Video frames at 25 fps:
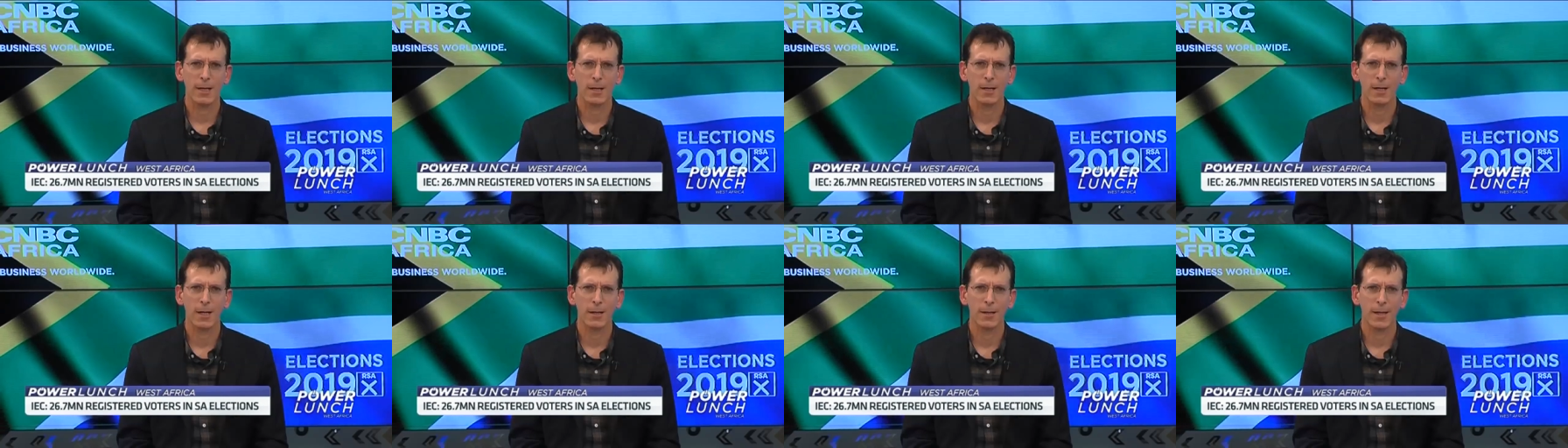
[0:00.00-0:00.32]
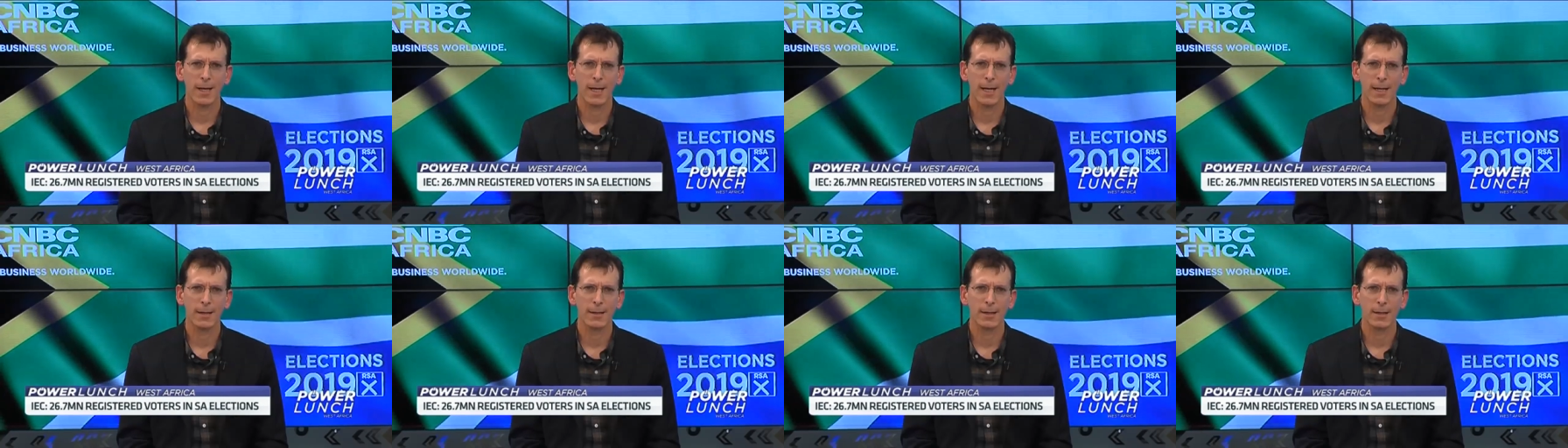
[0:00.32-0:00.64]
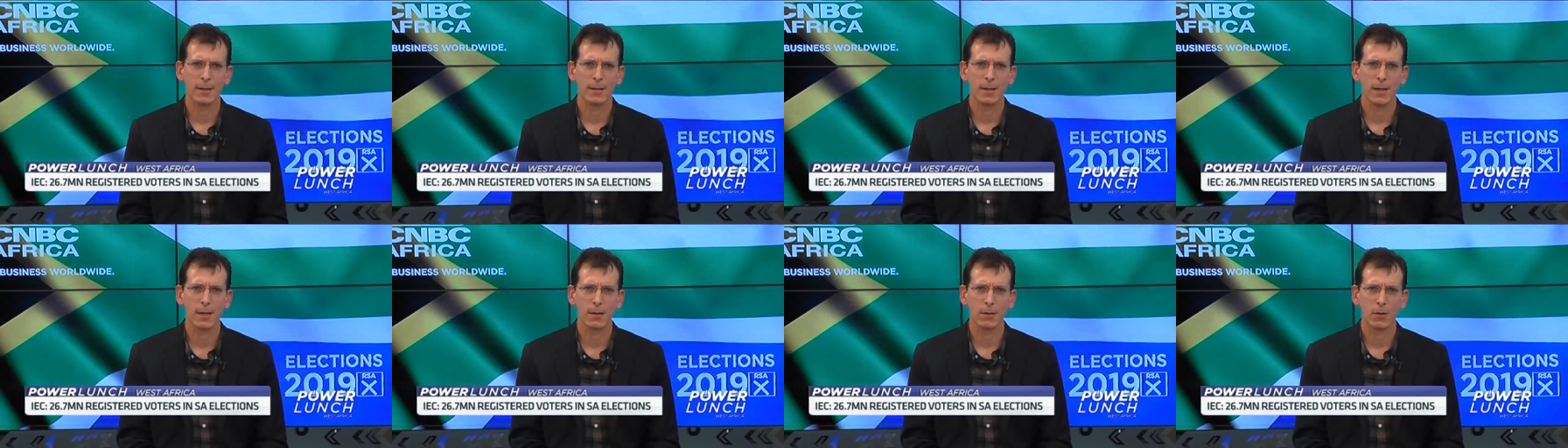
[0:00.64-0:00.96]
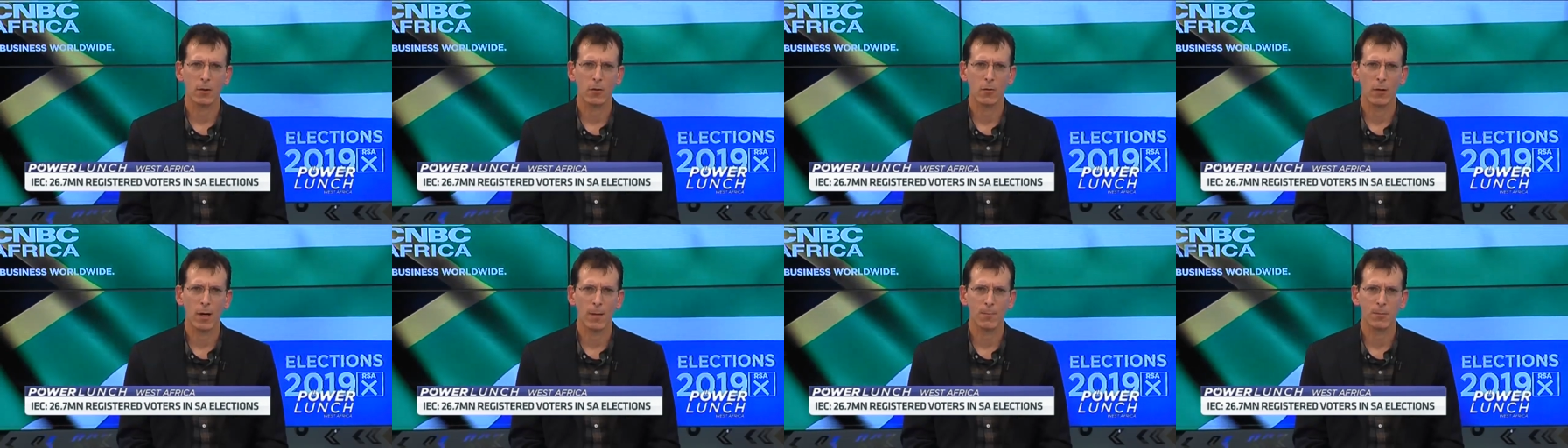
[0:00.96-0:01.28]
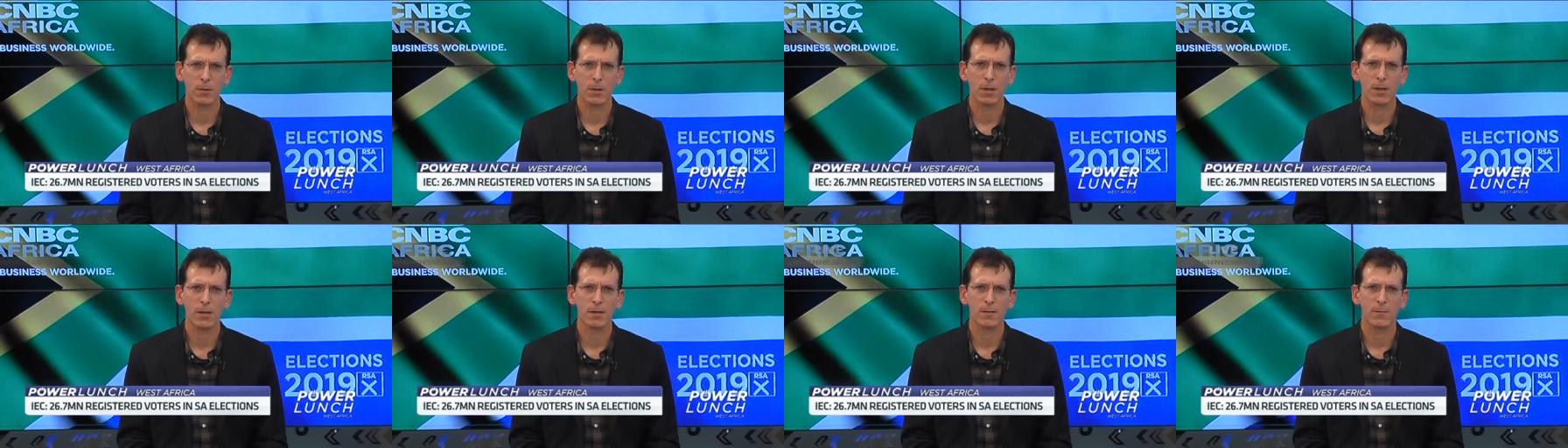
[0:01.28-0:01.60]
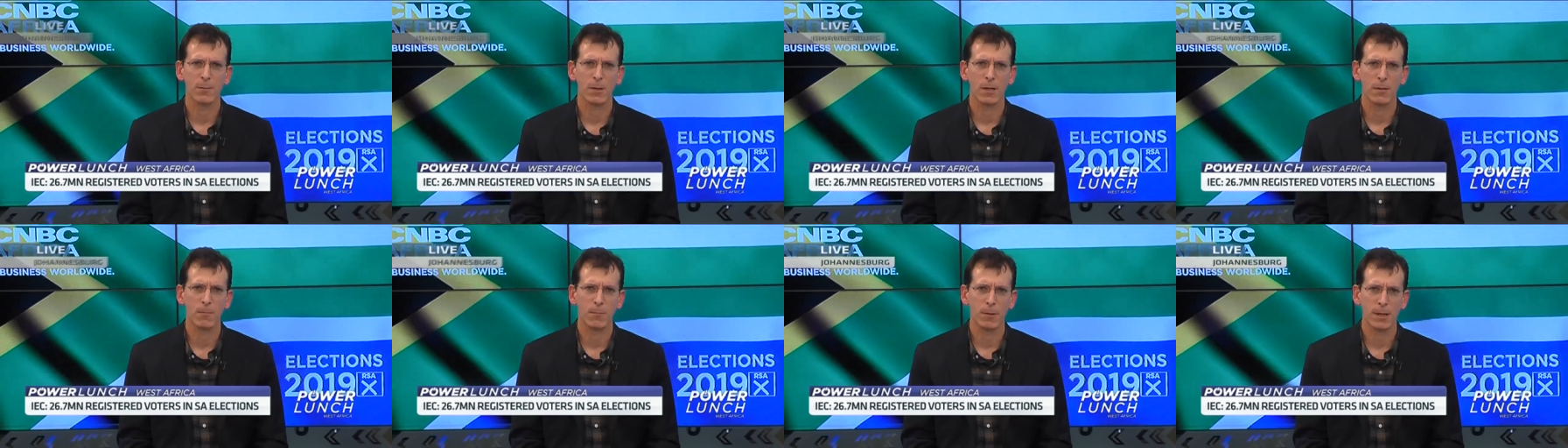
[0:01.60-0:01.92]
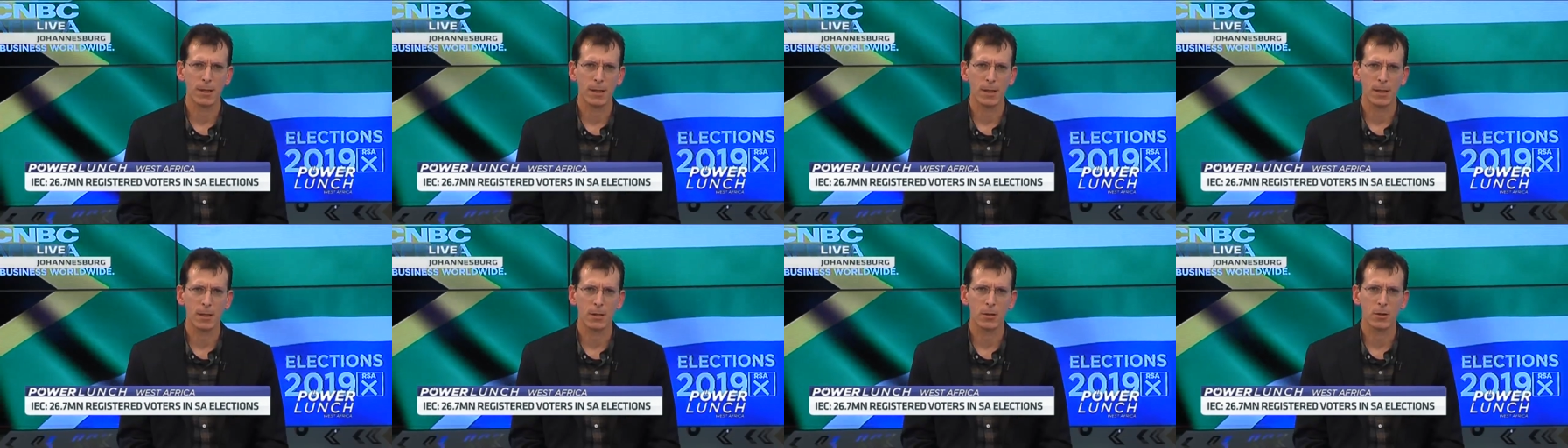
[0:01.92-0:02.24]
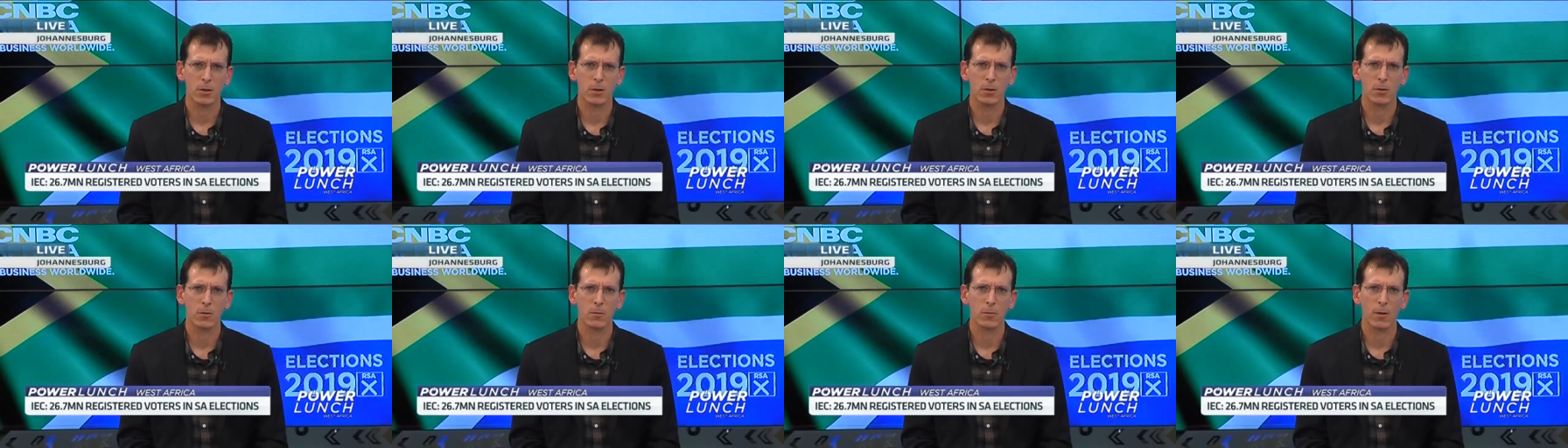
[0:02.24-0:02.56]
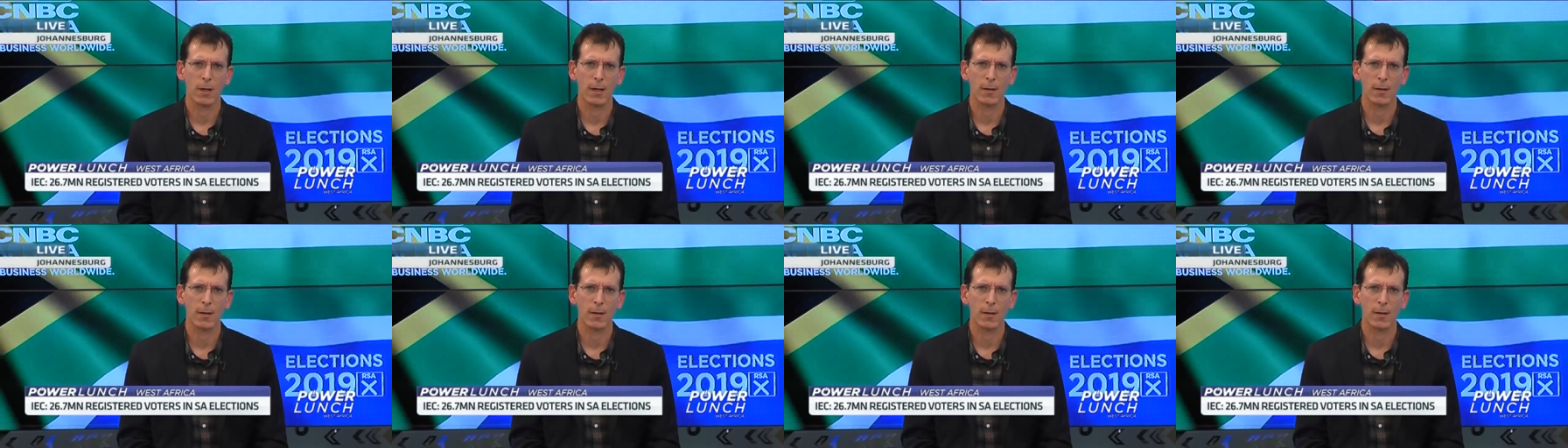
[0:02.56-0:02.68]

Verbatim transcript: it on the head that corruption has been a big issue,